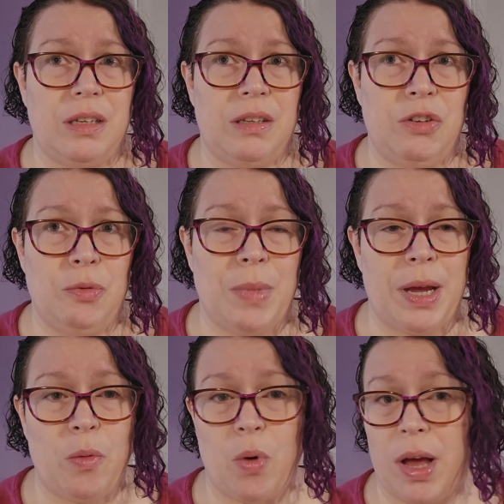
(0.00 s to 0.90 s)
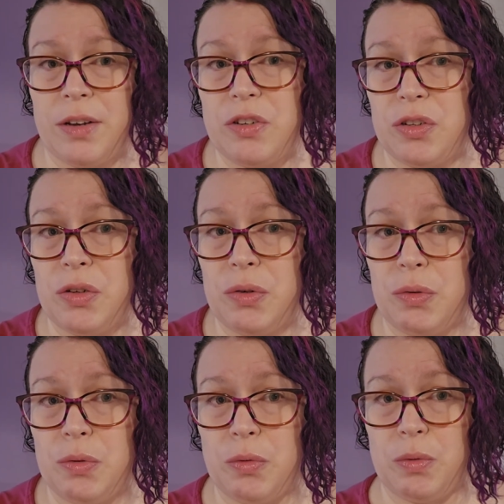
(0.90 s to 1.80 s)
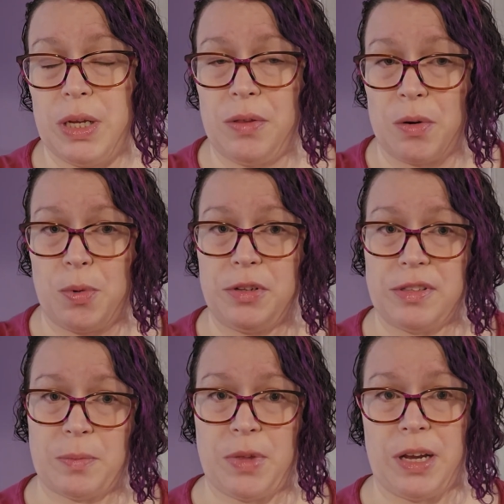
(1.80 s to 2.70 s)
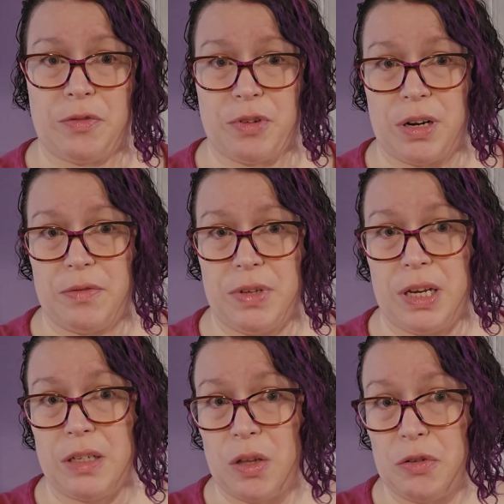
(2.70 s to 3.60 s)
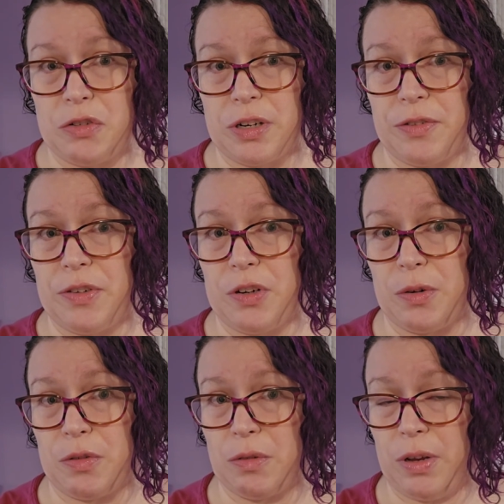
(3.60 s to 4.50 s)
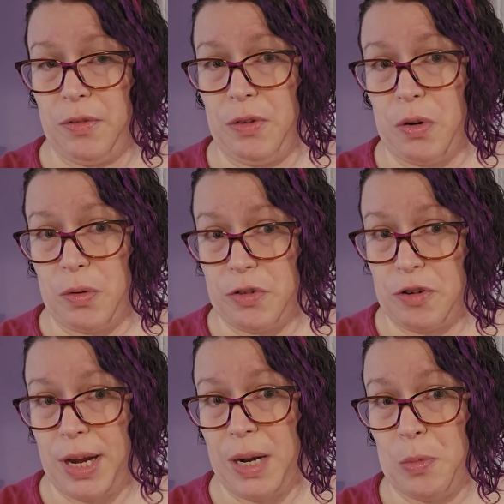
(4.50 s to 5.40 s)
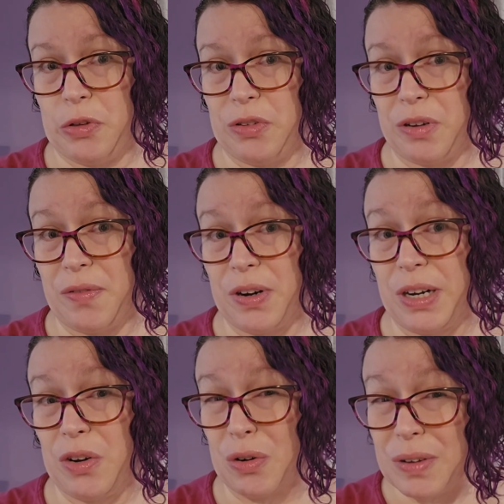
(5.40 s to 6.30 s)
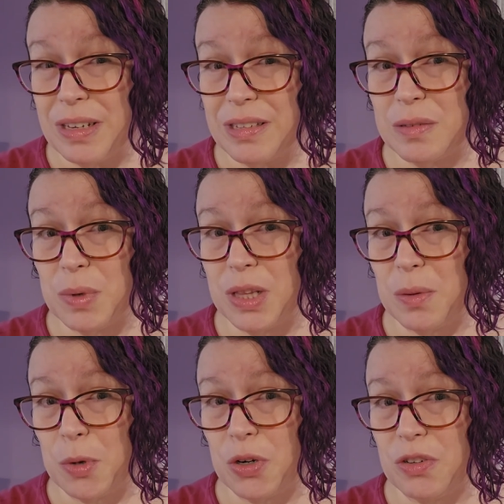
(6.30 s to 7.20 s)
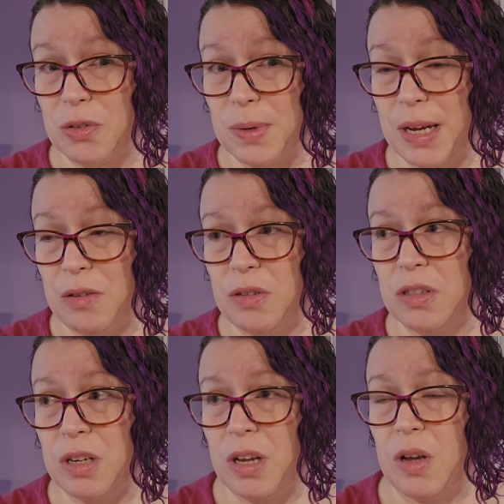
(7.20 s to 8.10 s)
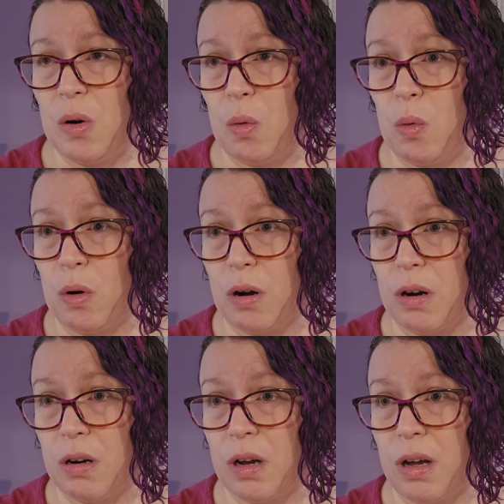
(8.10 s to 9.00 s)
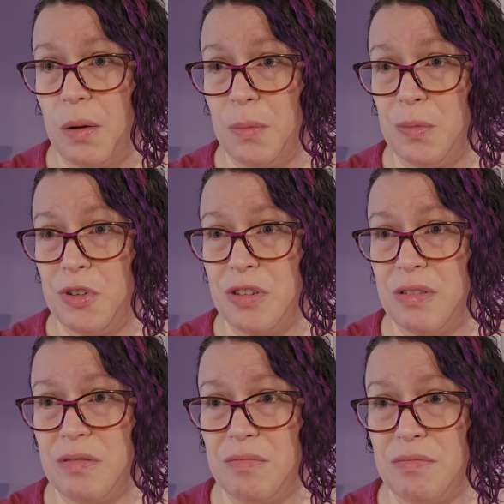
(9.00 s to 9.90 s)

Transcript: you might want to either put something in front of the enclosure if you notice your animals look very nervous when the bird is around, or just